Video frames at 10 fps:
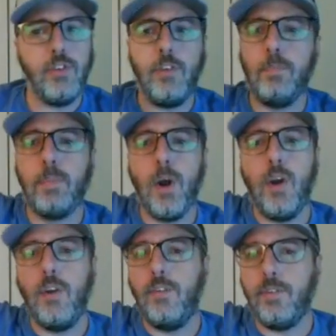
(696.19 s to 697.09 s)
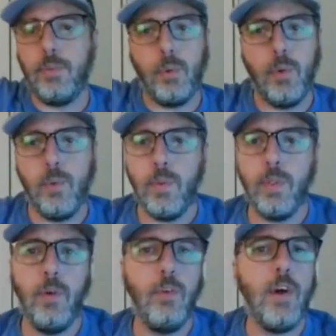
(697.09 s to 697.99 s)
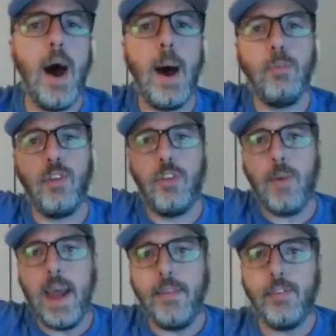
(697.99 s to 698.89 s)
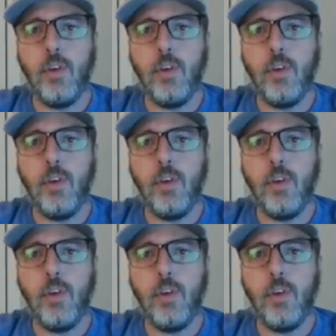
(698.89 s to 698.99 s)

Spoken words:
just burns through those options, right?